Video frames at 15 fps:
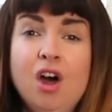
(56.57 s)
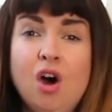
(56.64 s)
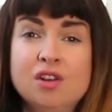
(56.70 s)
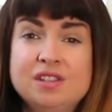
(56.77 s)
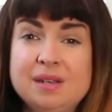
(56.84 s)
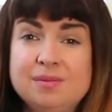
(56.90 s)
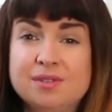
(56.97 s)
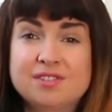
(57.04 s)

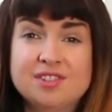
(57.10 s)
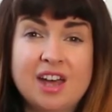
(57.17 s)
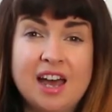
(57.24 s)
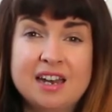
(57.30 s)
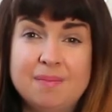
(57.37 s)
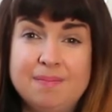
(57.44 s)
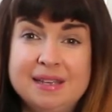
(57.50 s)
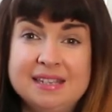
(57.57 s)
or seems to have
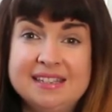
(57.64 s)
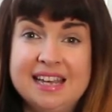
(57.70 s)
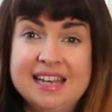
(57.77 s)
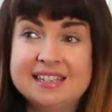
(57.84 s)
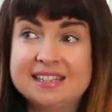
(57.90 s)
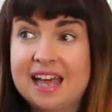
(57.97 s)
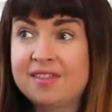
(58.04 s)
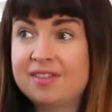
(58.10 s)
started a
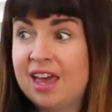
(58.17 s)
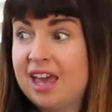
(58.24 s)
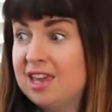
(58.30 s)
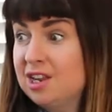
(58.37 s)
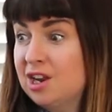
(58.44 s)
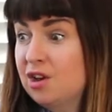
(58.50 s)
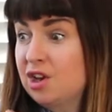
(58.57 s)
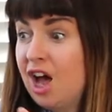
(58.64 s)
business and they,
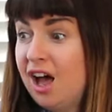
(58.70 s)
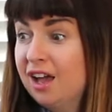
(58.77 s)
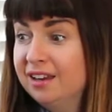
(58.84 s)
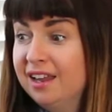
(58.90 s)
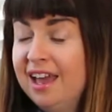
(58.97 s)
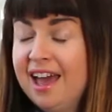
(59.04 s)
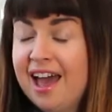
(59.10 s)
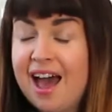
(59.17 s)
you know,
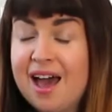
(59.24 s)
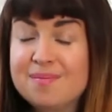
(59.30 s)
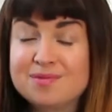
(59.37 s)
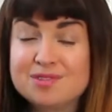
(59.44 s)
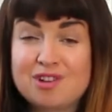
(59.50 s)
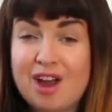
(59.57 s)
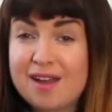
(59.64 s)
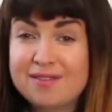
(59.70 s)

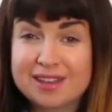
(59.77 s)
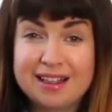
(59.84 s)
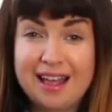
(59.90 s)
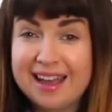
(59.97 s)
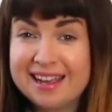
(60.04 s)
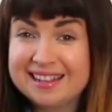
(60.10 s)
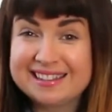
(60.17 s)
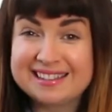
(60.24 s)
can't drive the
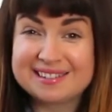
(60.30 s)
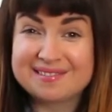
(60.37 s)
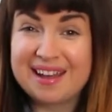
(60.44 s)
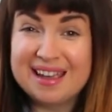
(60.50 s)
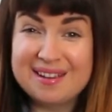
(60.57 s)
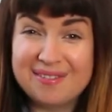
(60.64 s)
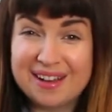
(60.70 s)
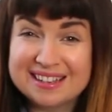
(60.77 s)
clients
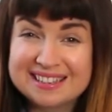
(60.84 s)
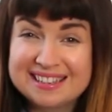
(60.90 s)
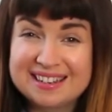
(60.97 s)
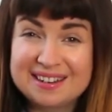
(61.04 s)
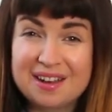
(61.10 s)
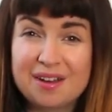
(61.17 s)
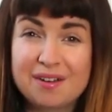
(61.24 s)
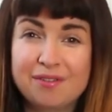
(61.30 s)
away fast
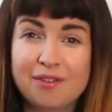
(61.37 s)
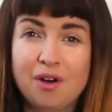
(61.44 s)
enough,